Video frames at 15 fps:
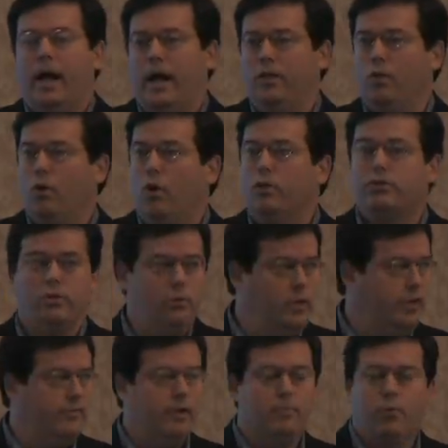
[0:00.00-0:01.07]
And they're also
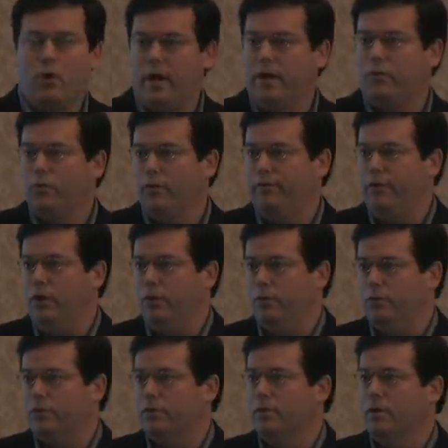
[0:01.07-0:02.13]
leaving product
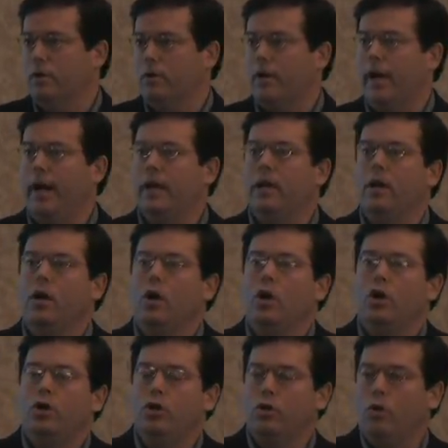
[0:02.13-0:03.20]
reviews, okay?
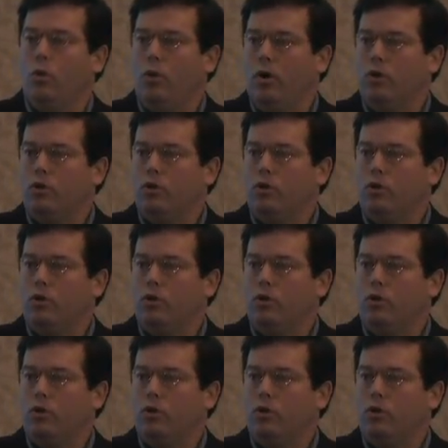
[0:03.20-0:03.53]
You go